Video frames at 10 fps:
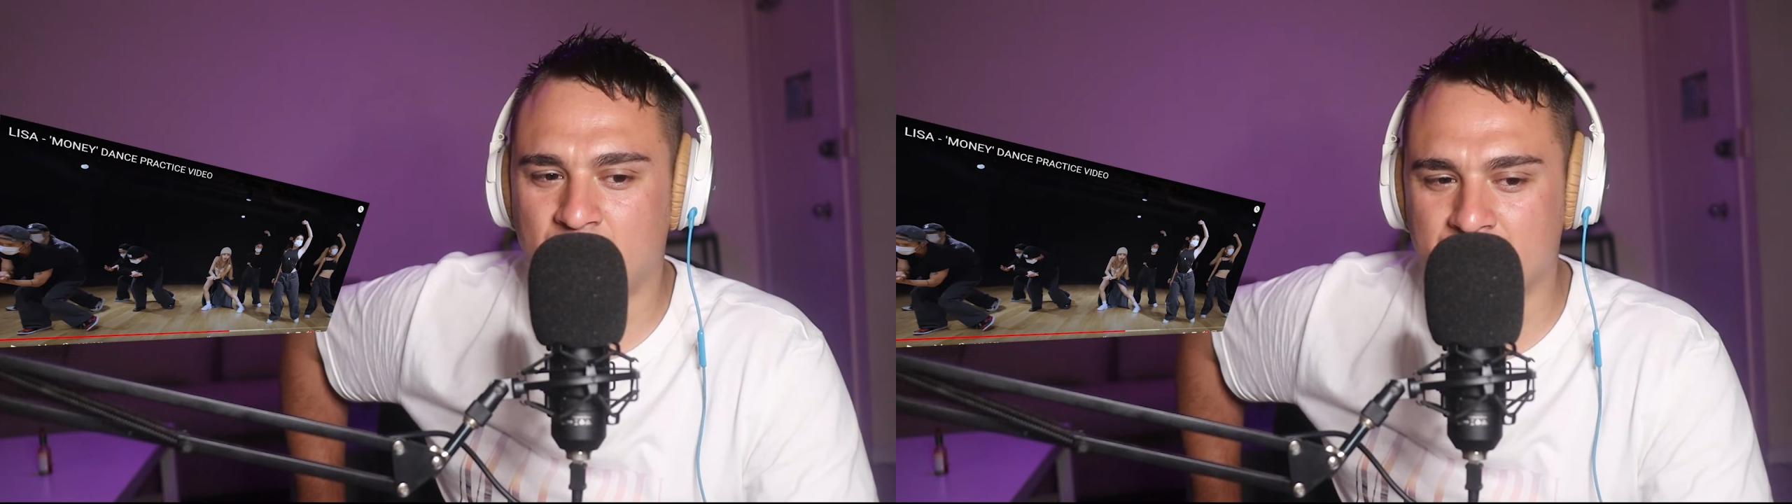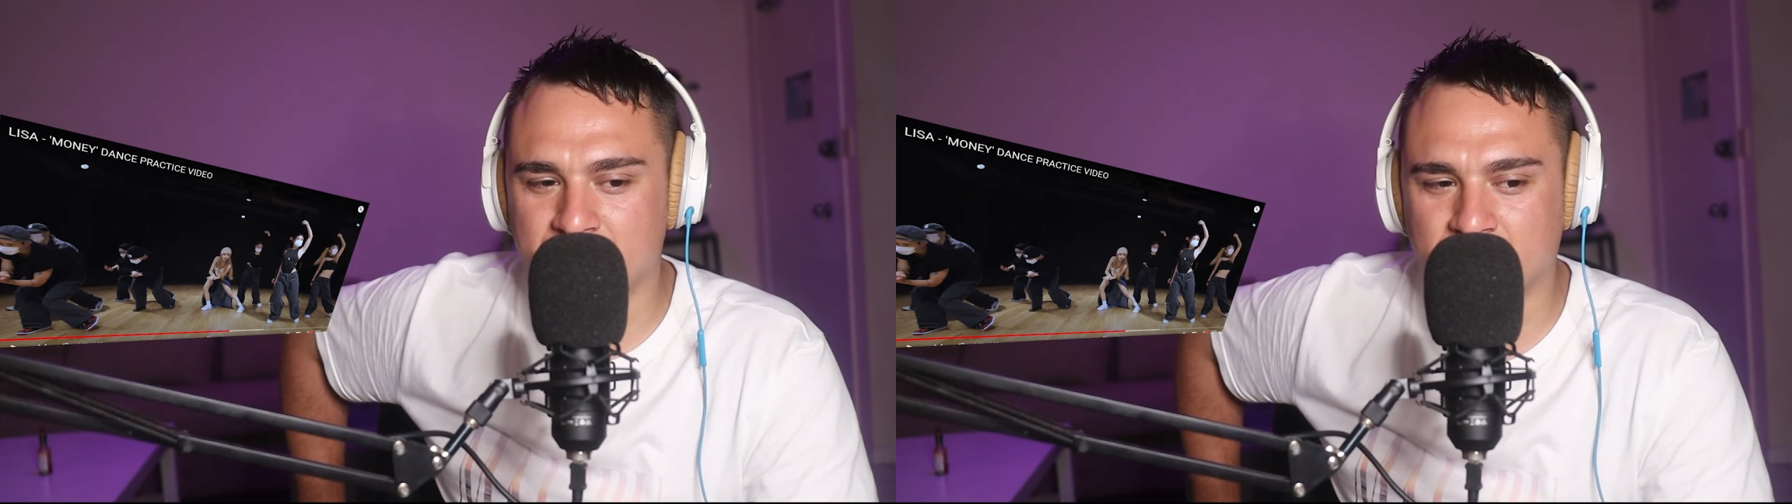
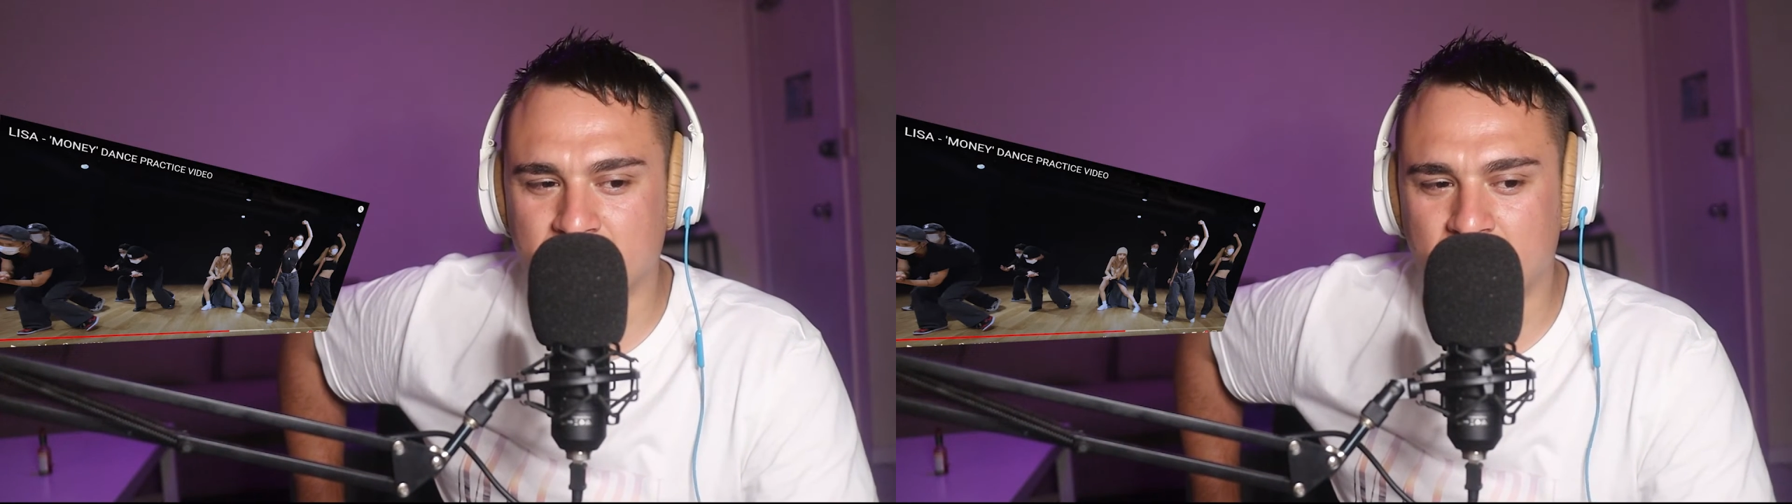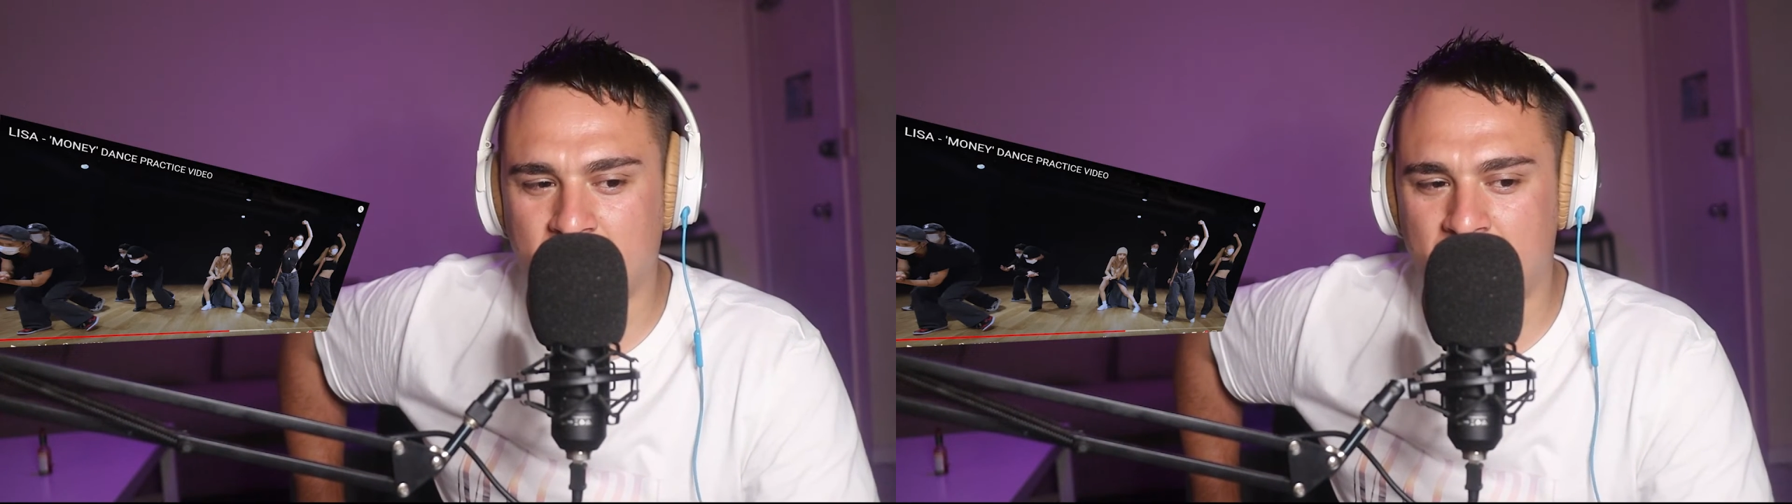
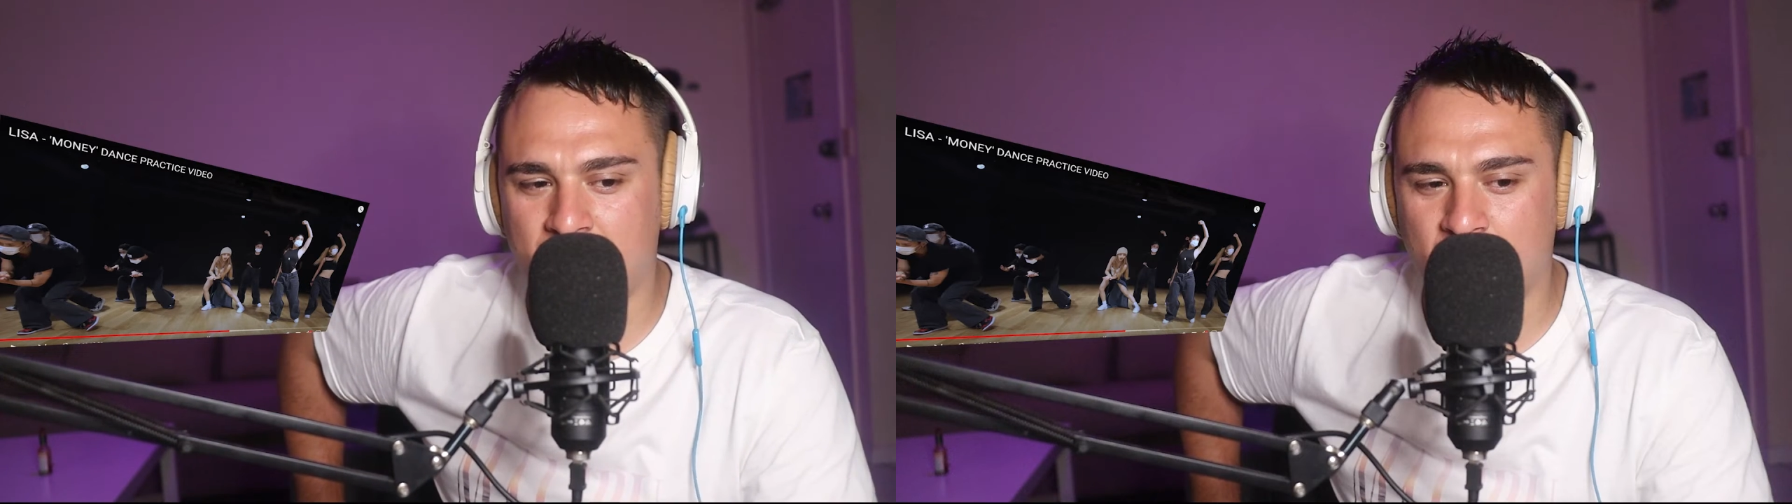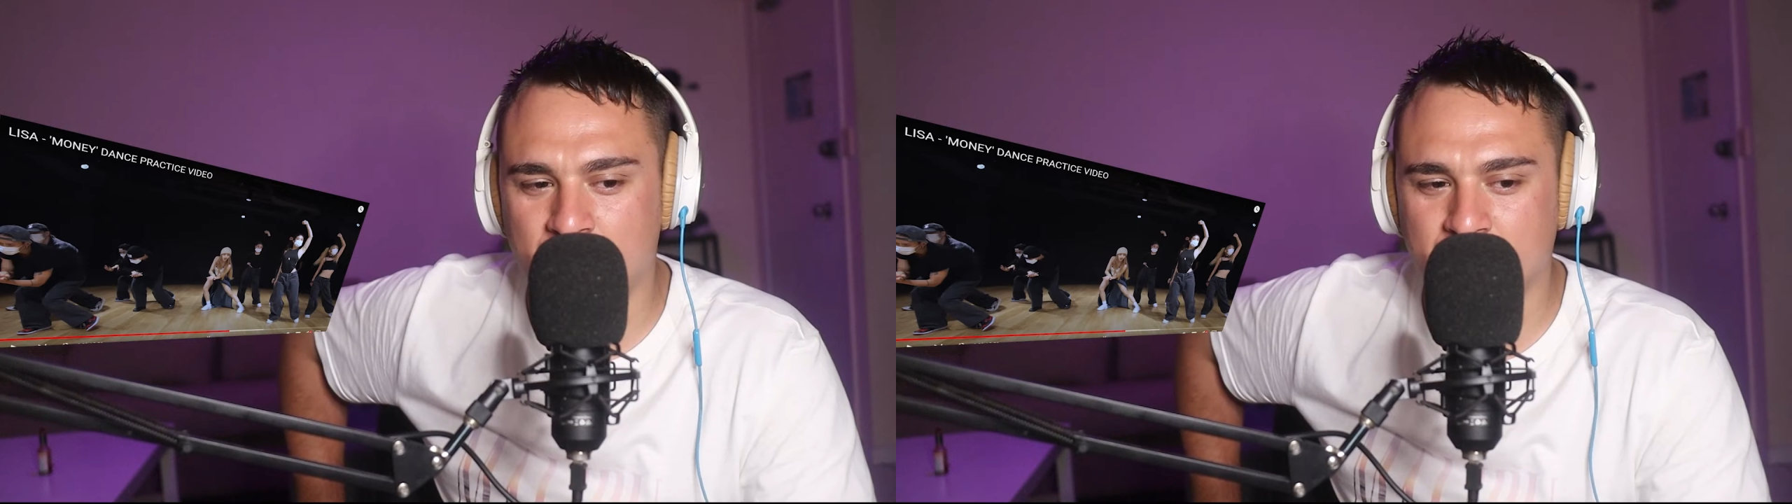
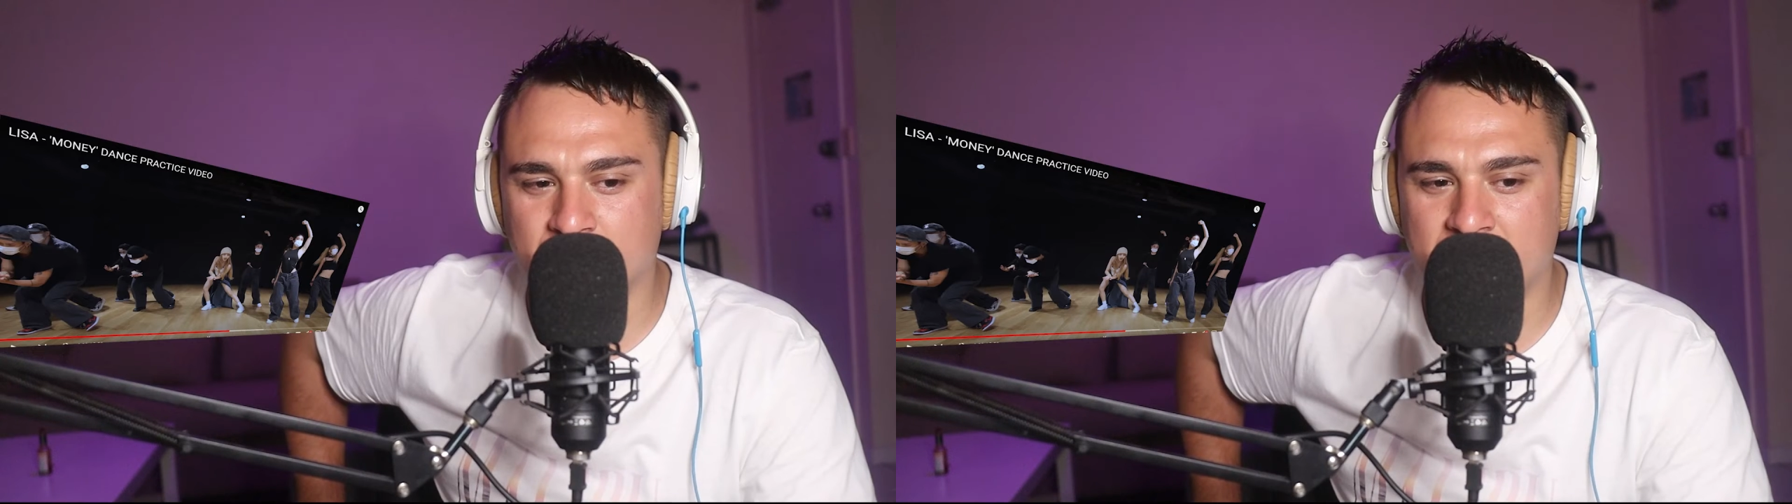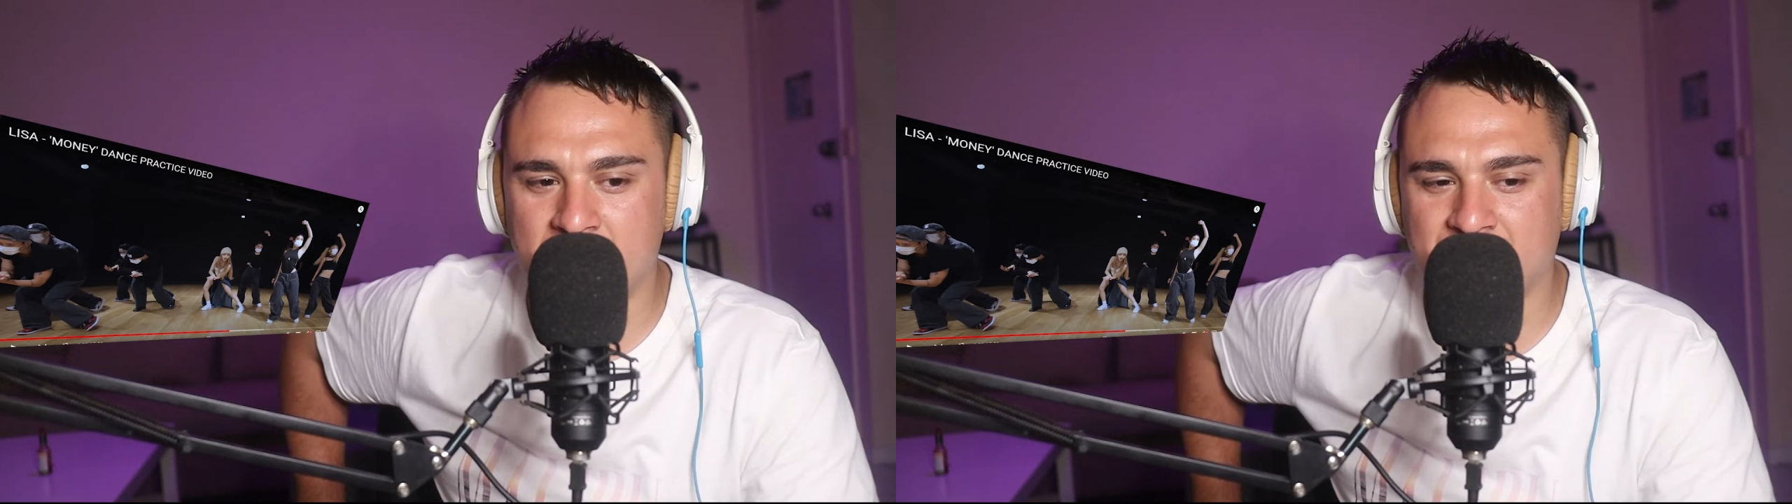
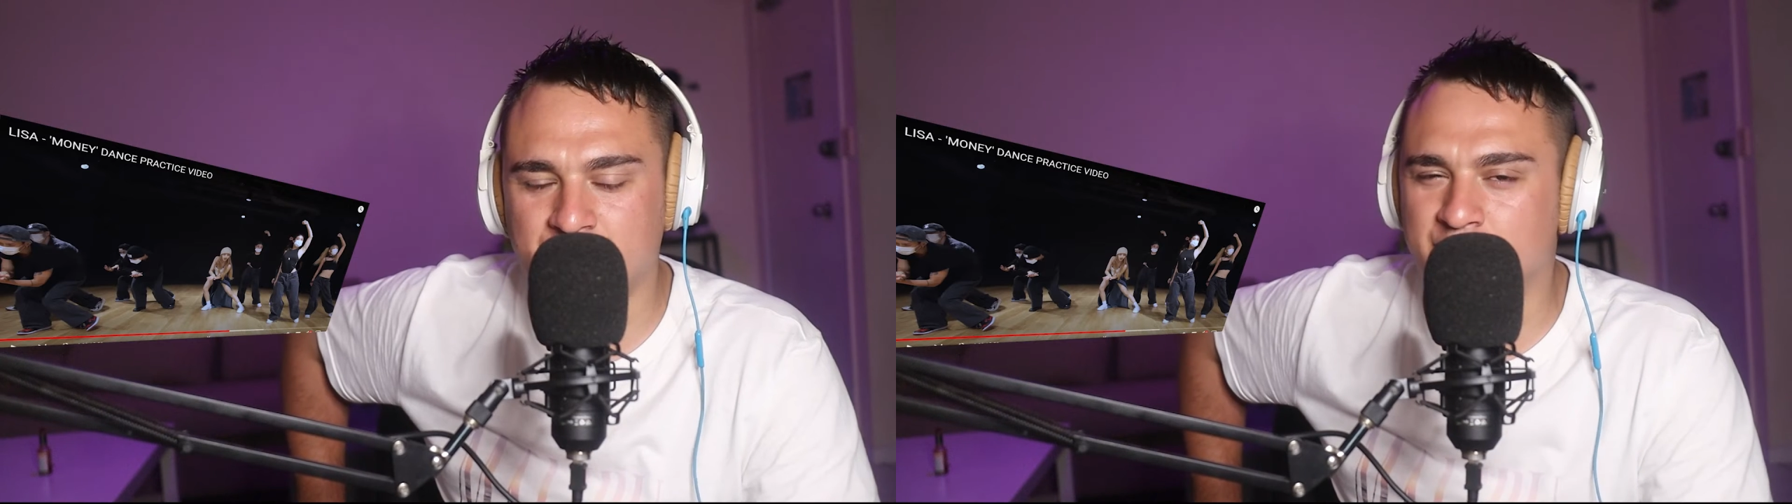autograph